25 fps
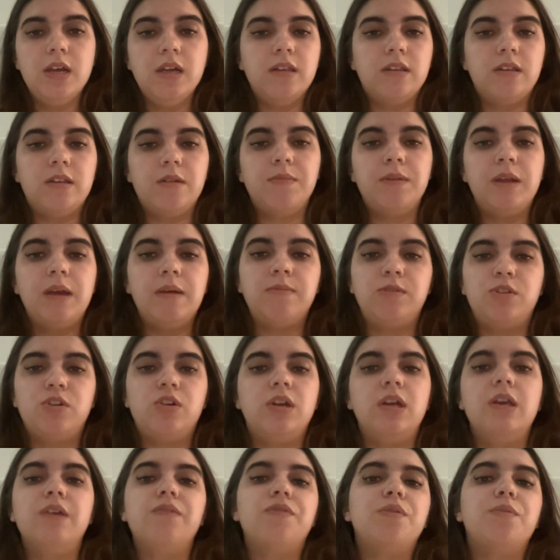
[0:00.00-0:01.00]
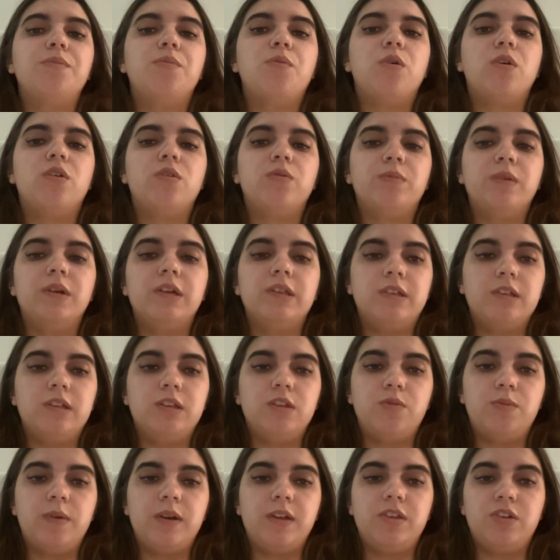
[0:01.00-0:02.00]
Sometimes there are even moral
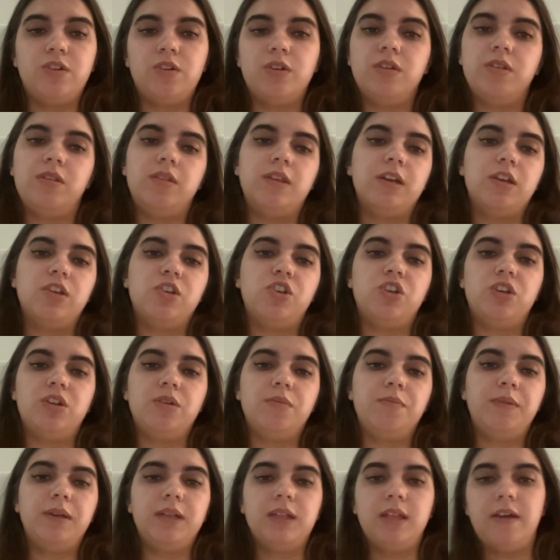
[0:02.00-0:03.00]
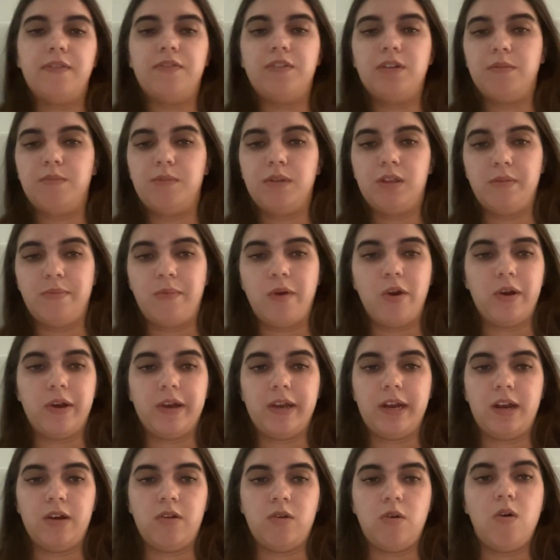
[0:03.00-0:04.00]
reasons why certain things shouldn't be left up to the
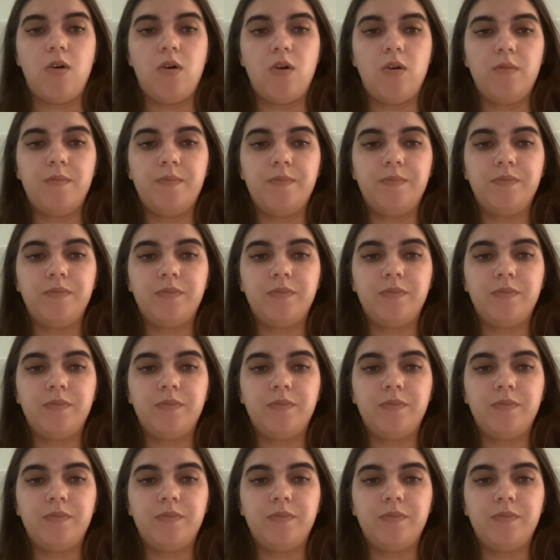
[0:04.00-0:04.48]
market at all.